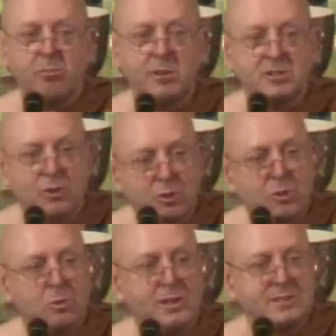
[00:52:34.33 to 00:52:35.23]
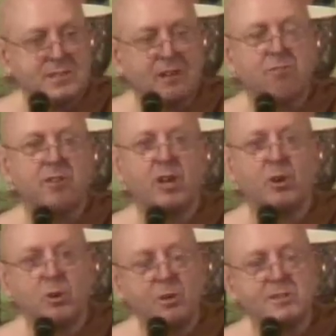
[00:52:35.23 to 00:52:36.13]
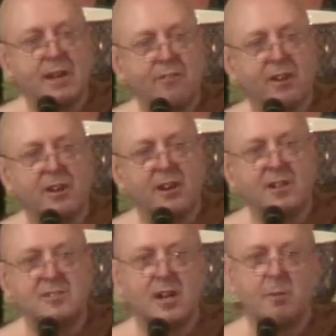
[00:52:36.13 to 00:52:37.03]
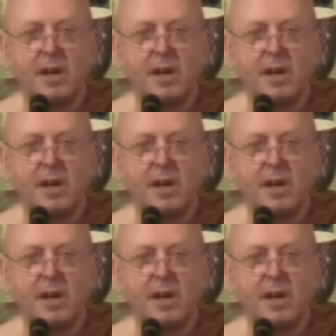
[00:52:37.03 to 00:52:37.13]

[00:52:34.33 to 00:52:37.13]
means you're always suffering, you're always having a hard time,